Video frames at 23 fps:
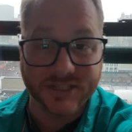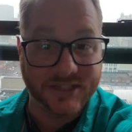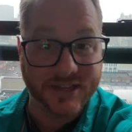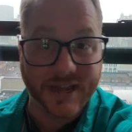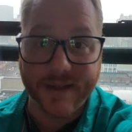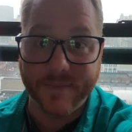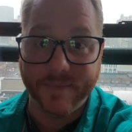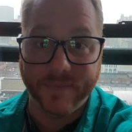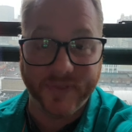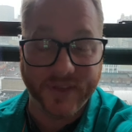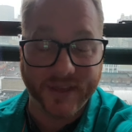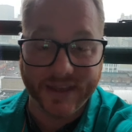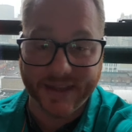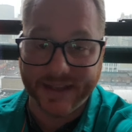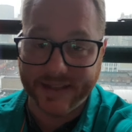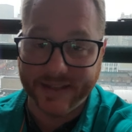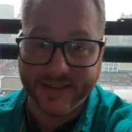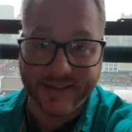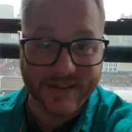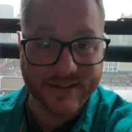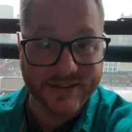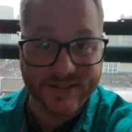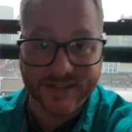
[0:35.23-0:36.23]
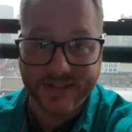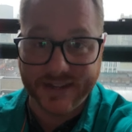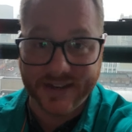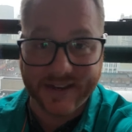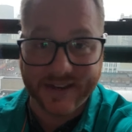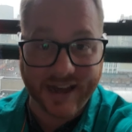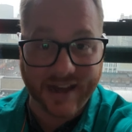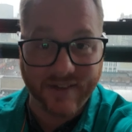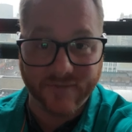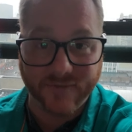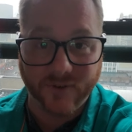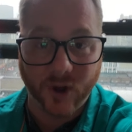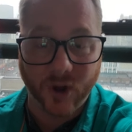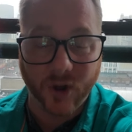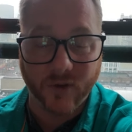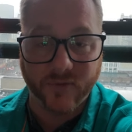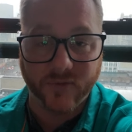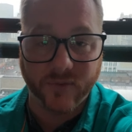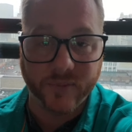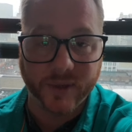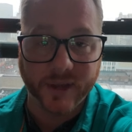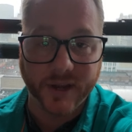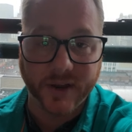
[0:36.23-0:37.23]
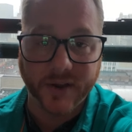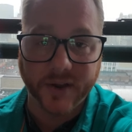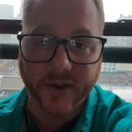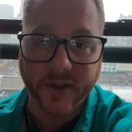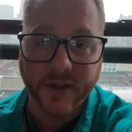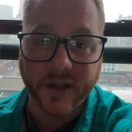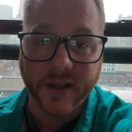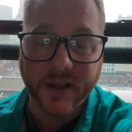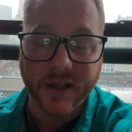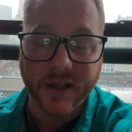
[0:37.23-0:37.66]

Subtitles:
Same thing in D.C., not far from here.